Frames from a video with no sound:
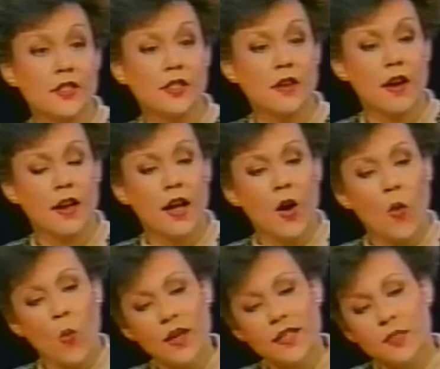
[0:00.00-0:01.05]
to start.
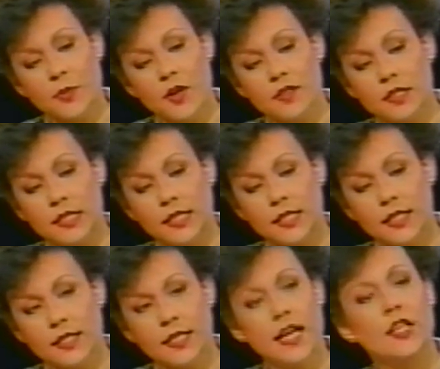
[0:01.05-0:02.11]
What is personally
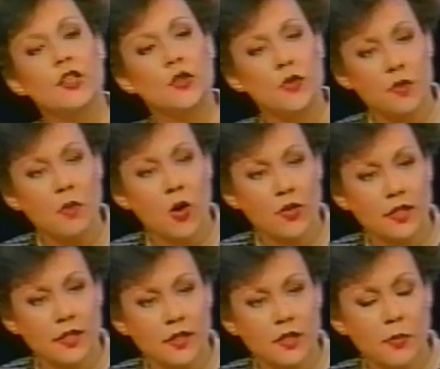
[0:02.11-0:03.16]
exciting you the
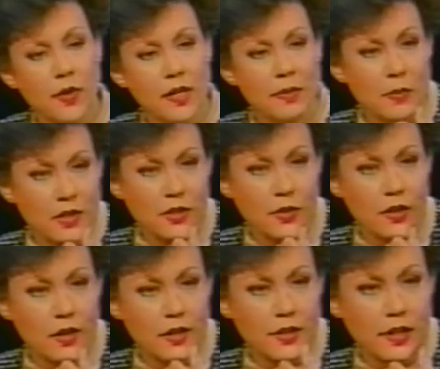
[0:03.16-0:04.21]
most at this point about what's
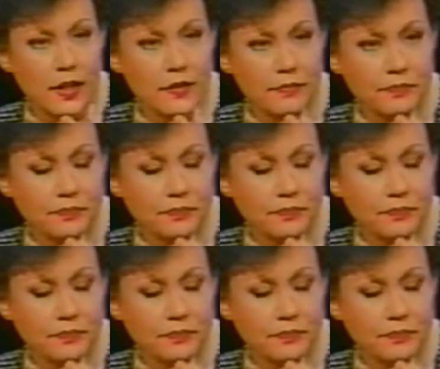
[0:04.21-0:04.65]
going on in your life?